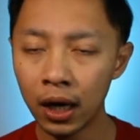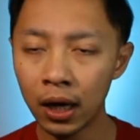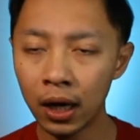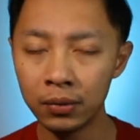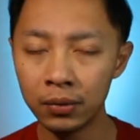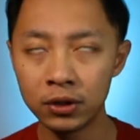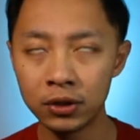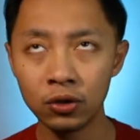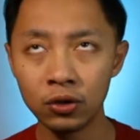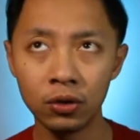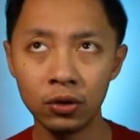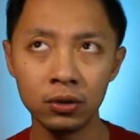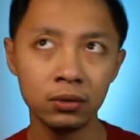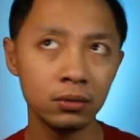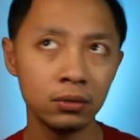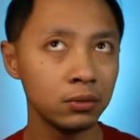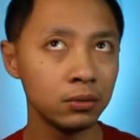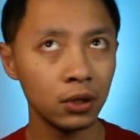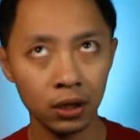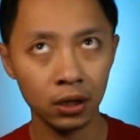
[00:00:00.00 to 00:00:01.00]
So
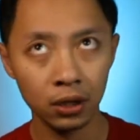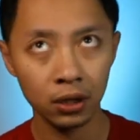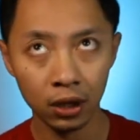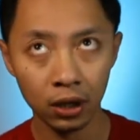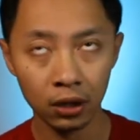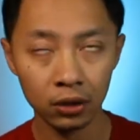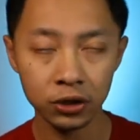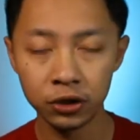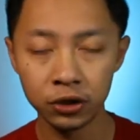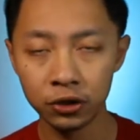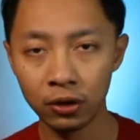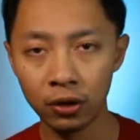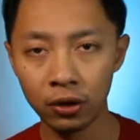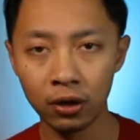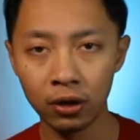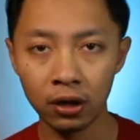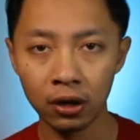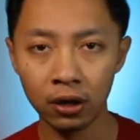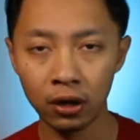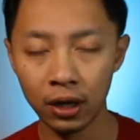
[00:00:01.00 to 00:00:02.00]
I should
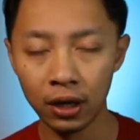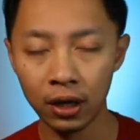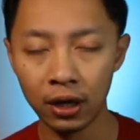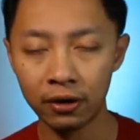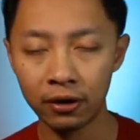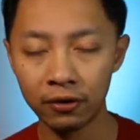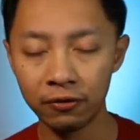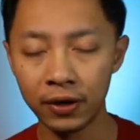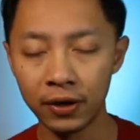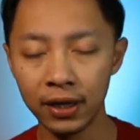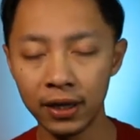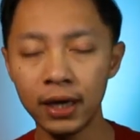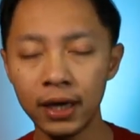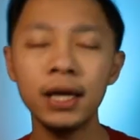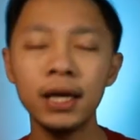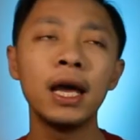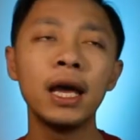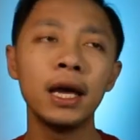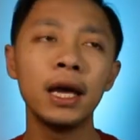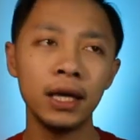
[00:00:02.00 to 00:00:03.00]
clarify
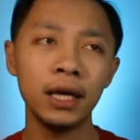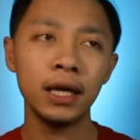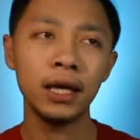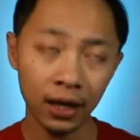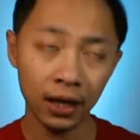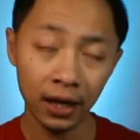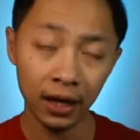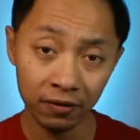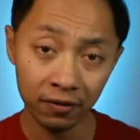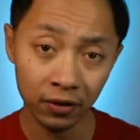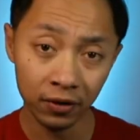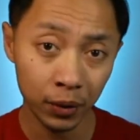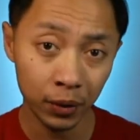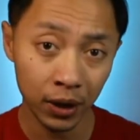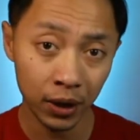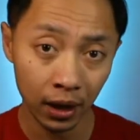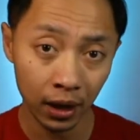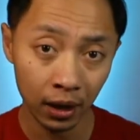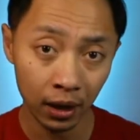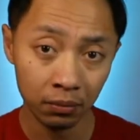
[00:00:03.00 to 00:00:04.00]
that 11
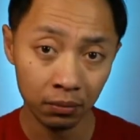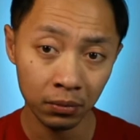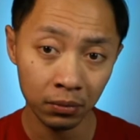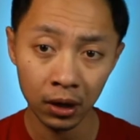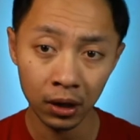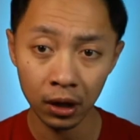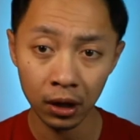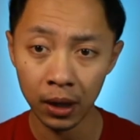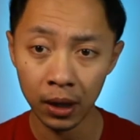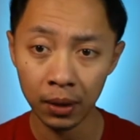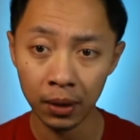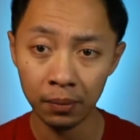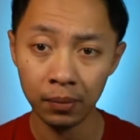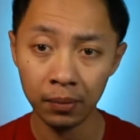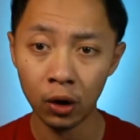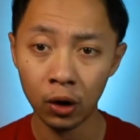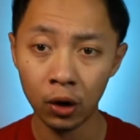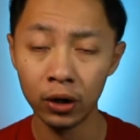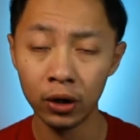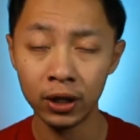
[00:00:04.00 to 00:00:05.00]
p.m.
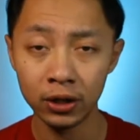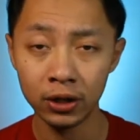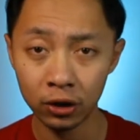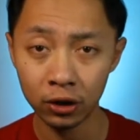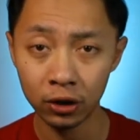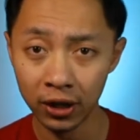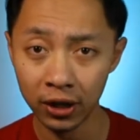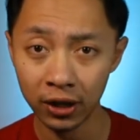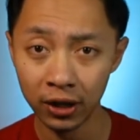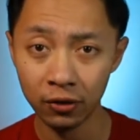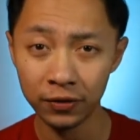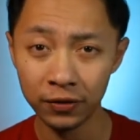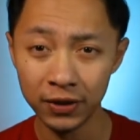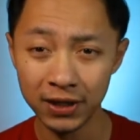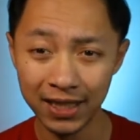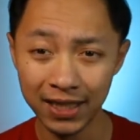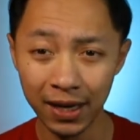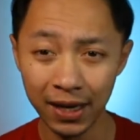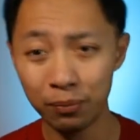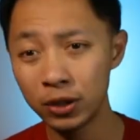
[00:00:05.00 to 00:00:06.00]
On the 13th of
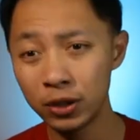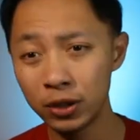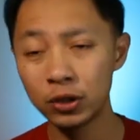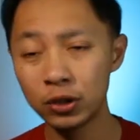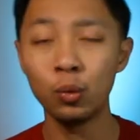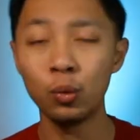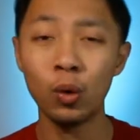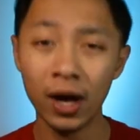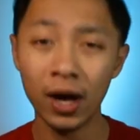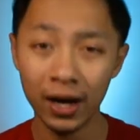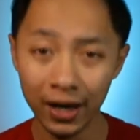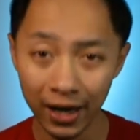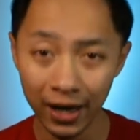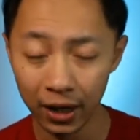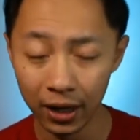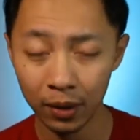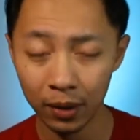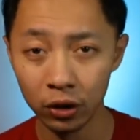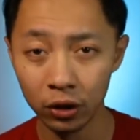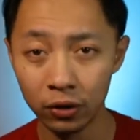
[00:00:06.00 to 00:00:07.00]
December to 1
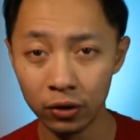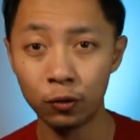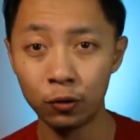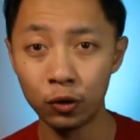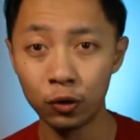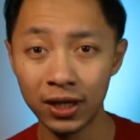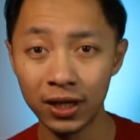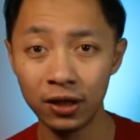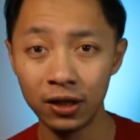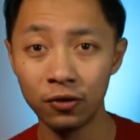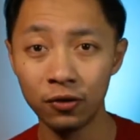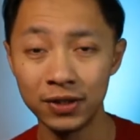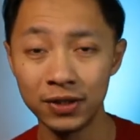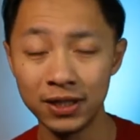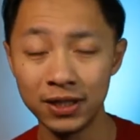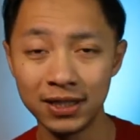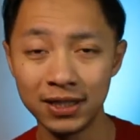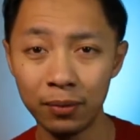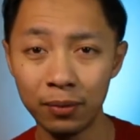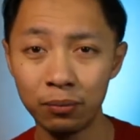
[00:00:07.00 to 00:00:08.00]
a.m. on the 14th of
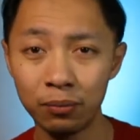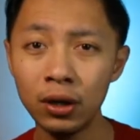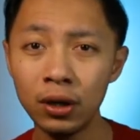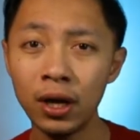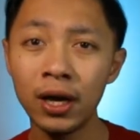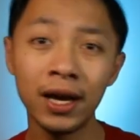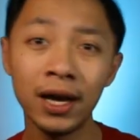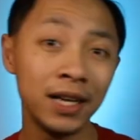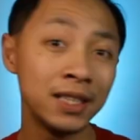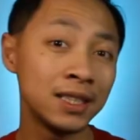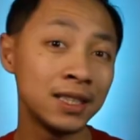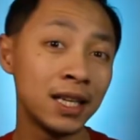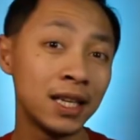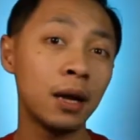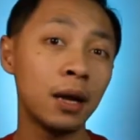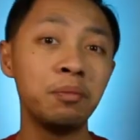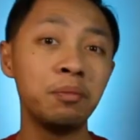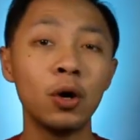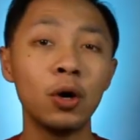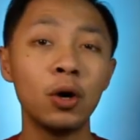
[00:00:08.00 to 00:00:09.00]
December, it's
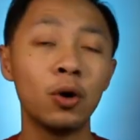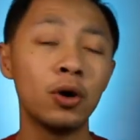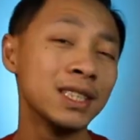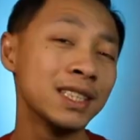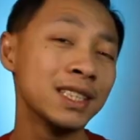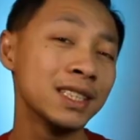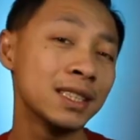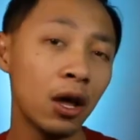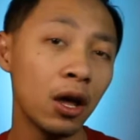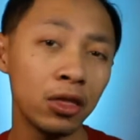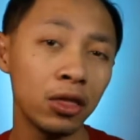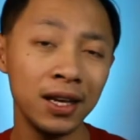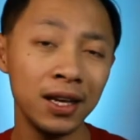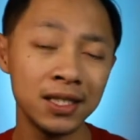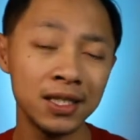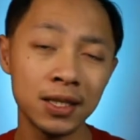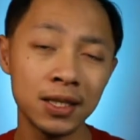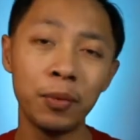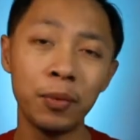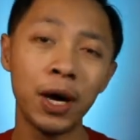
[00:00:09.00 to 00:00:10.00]
gonna be on
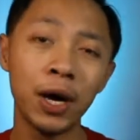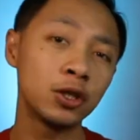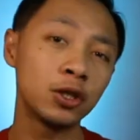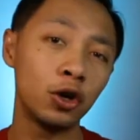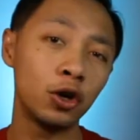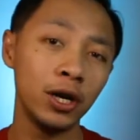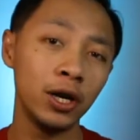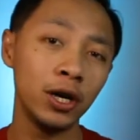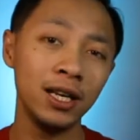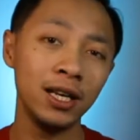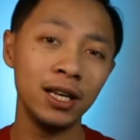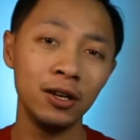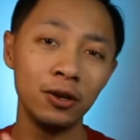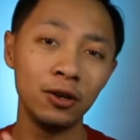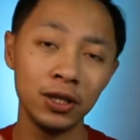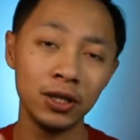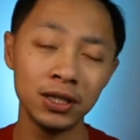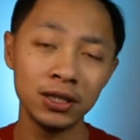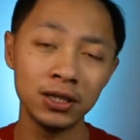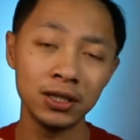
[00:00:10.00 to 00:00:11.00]
southeast, about 30
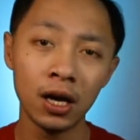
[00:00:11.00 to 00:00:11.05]
degrees